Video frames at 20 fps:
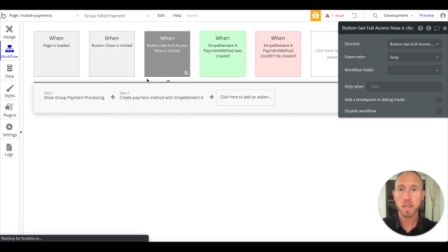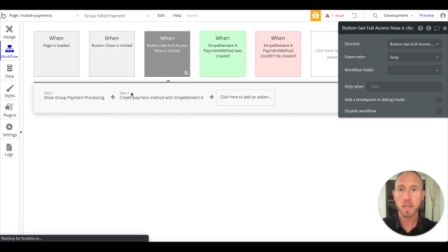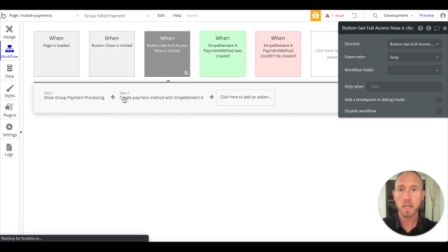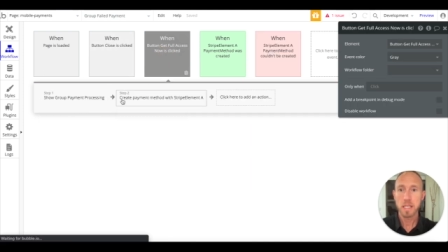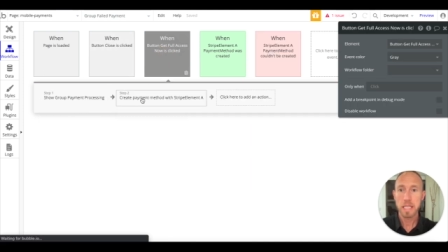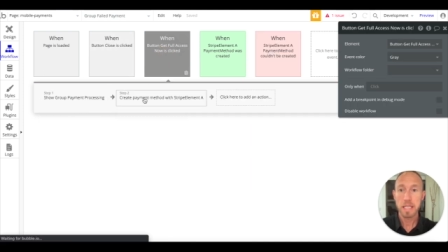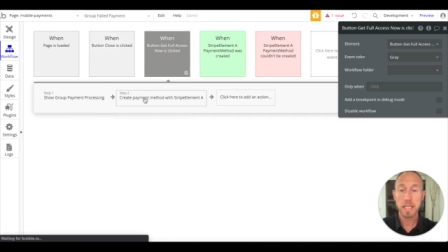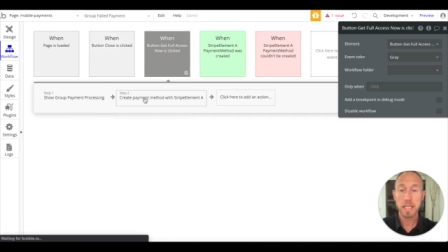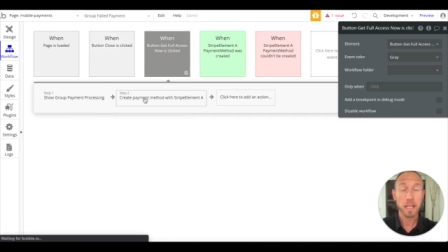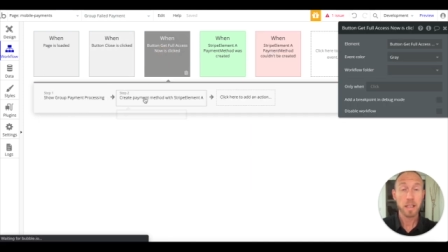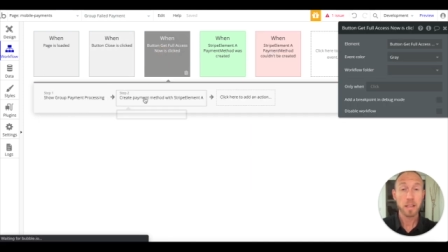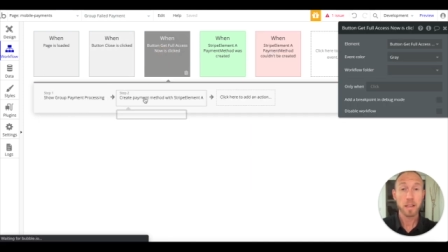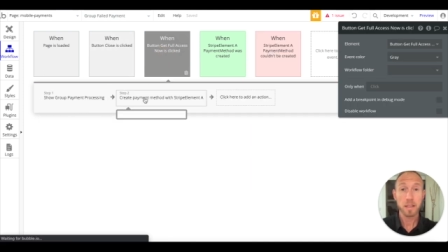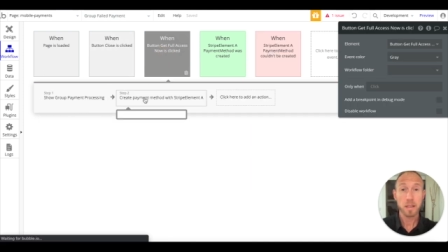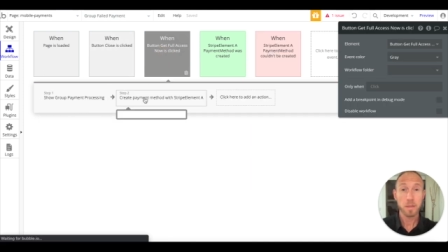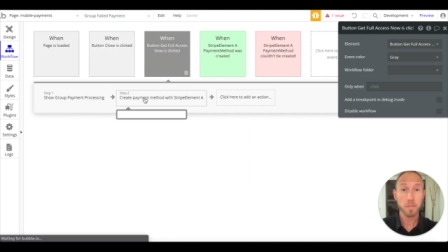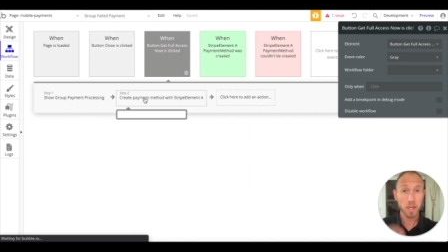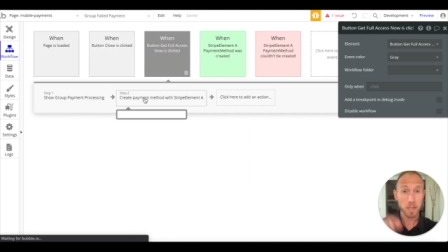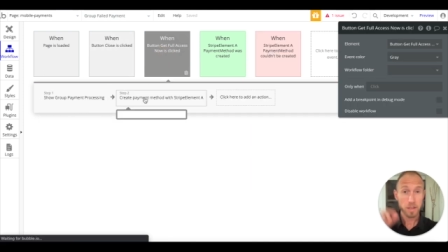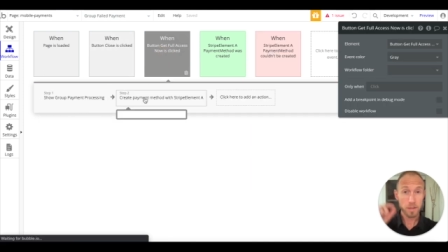and then they click the
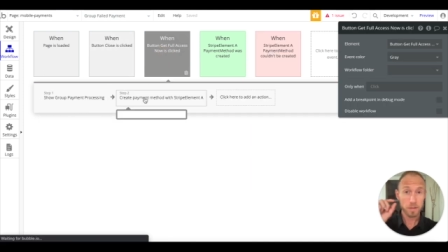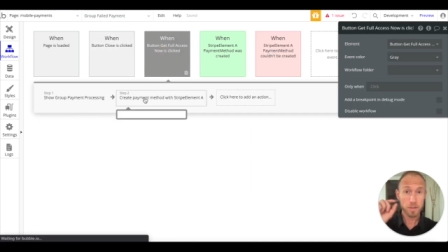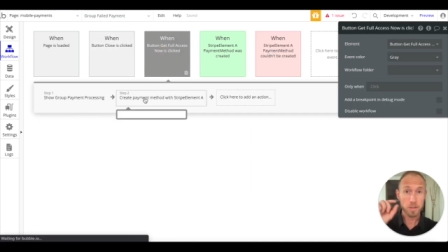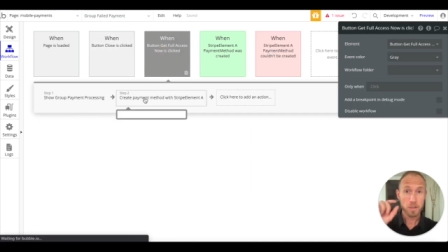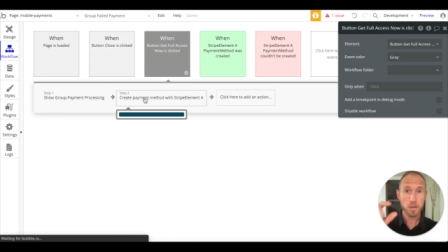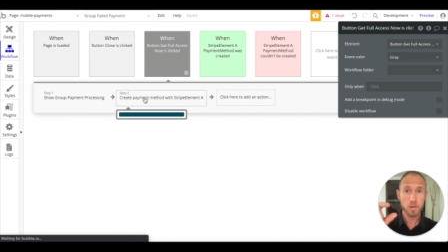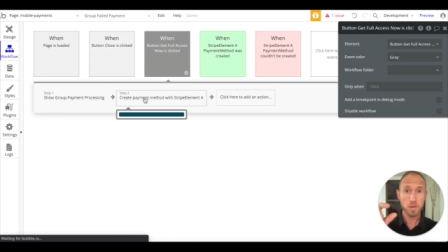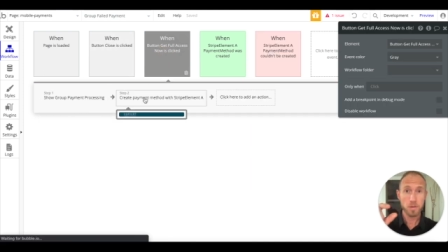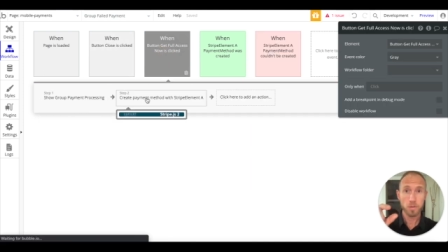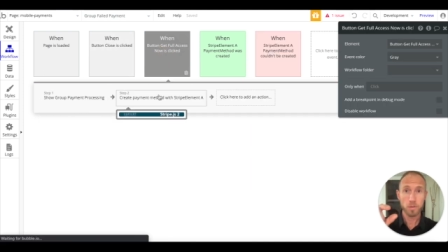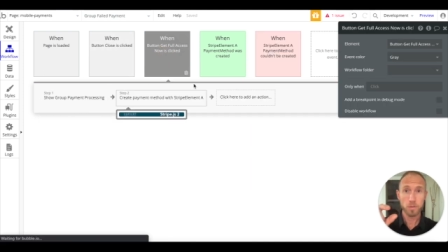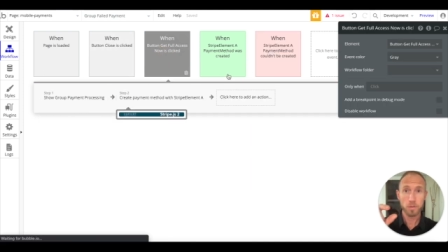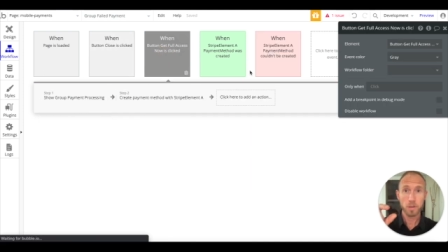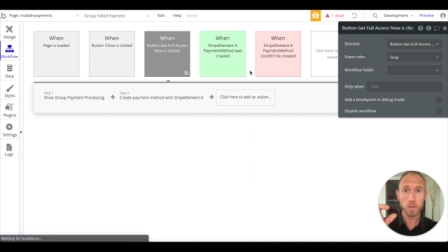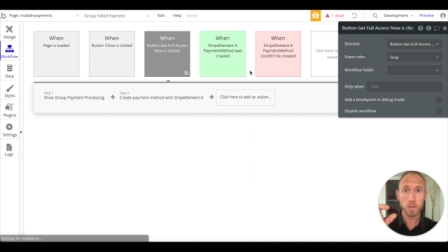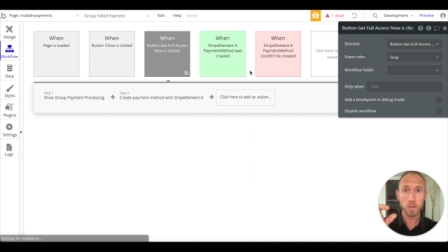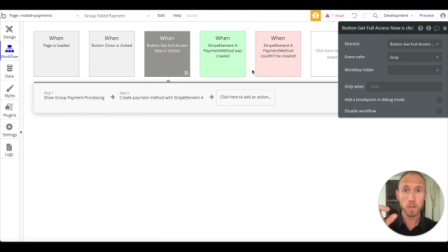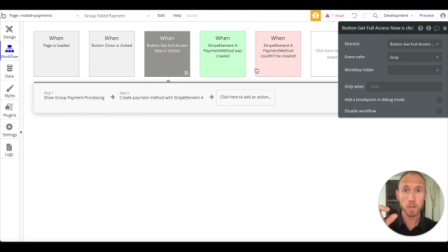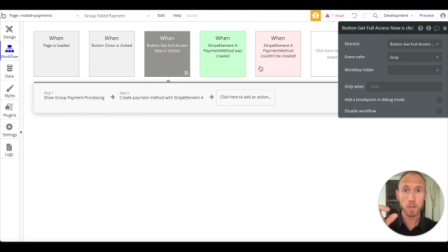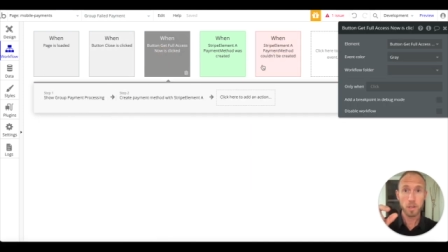button to
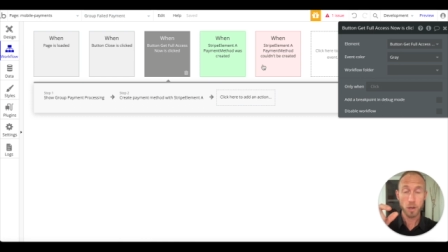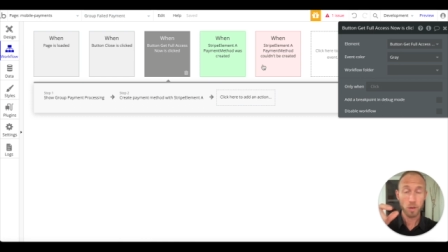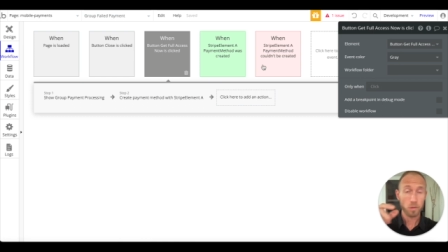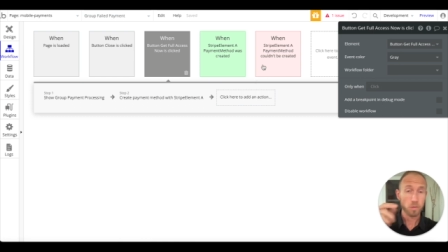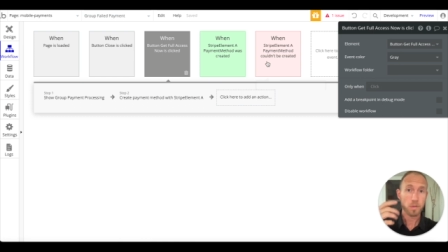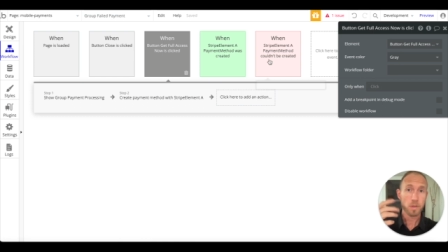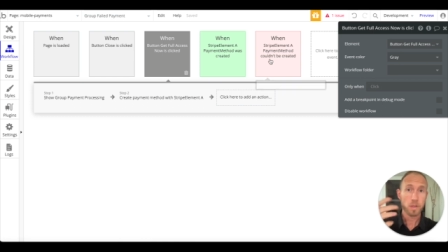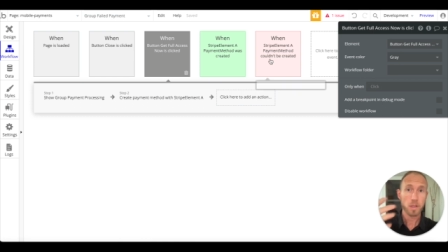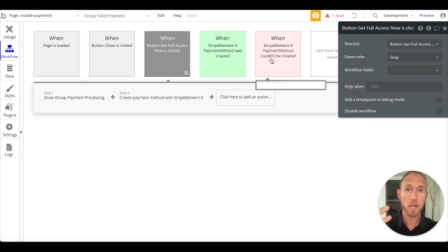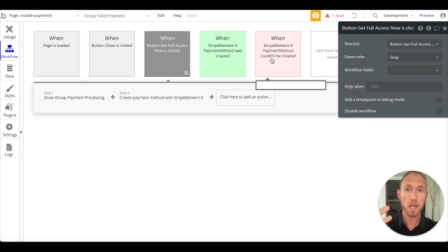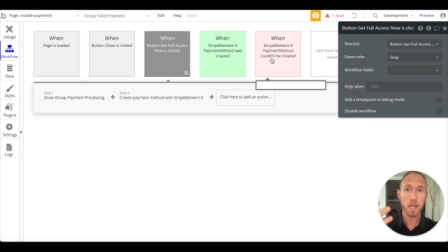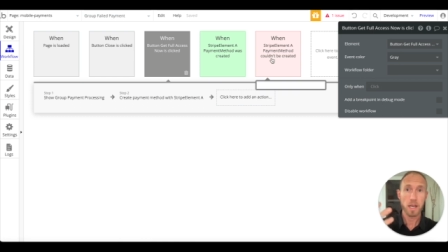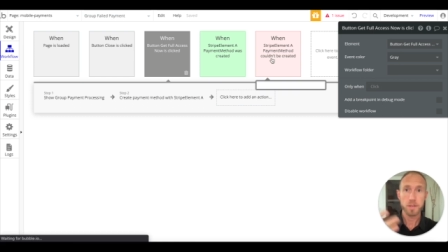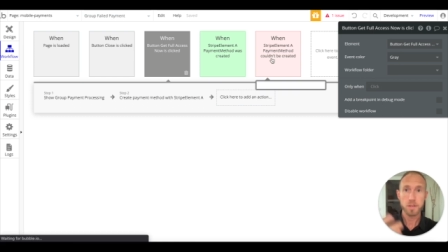you know uh,